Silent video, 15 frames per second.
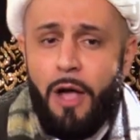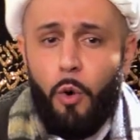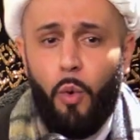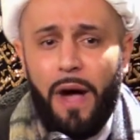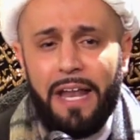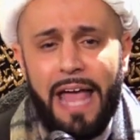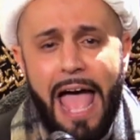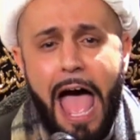
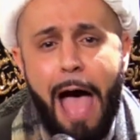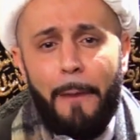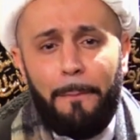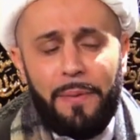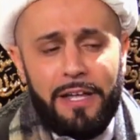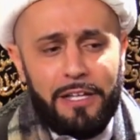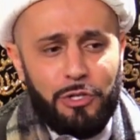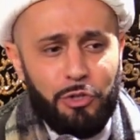what
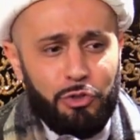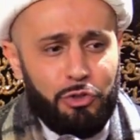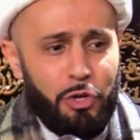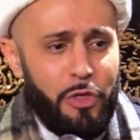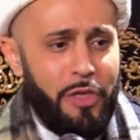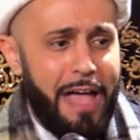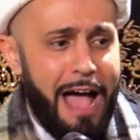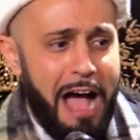happened
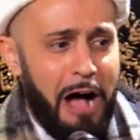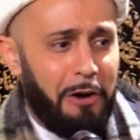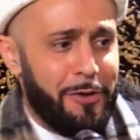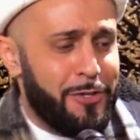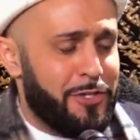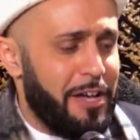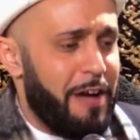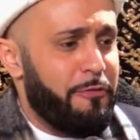to the
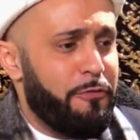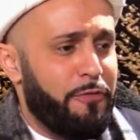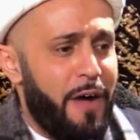house of